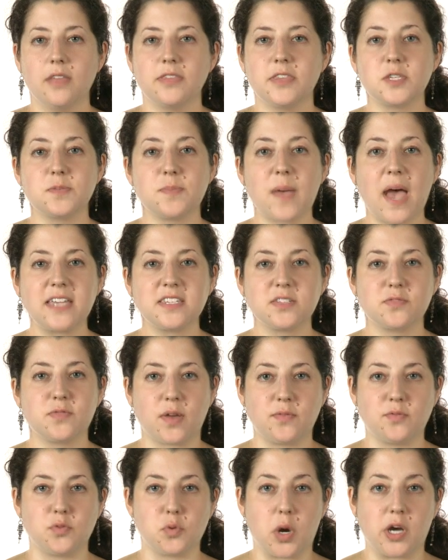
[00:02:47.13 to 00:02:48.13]
This past
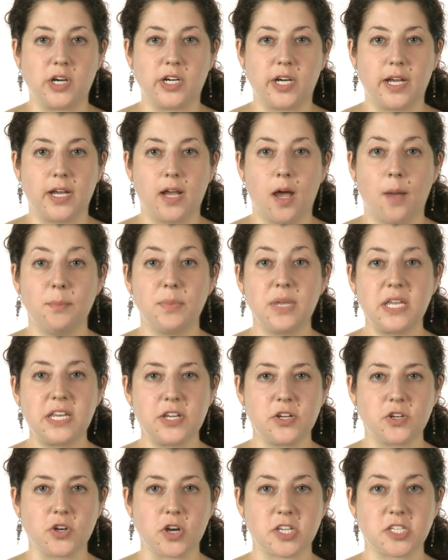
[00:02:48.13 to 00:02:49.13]
February, a
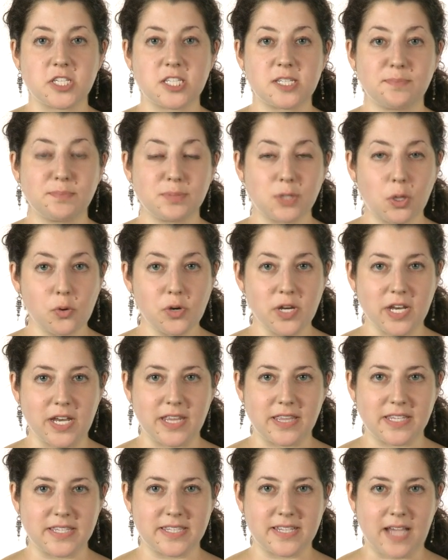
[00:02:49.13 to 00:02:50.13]
meteor exploded
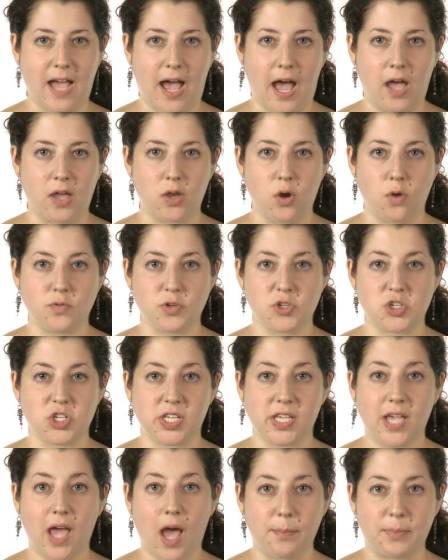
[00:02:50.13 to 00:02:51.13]
in the sky over
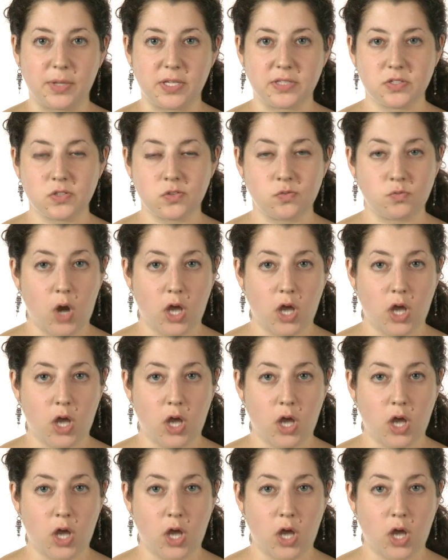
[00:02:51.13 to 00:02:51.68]
Chelyabinsk,